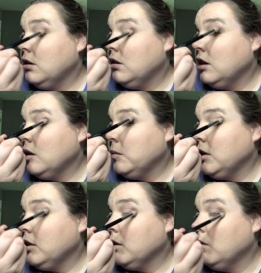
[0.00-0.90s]
it
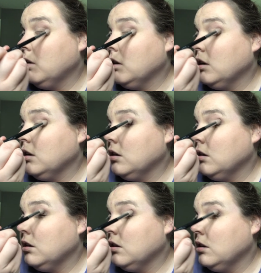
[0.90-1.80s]
on the corner
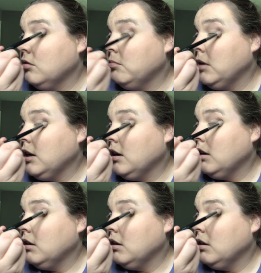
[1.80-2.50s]
of my eye.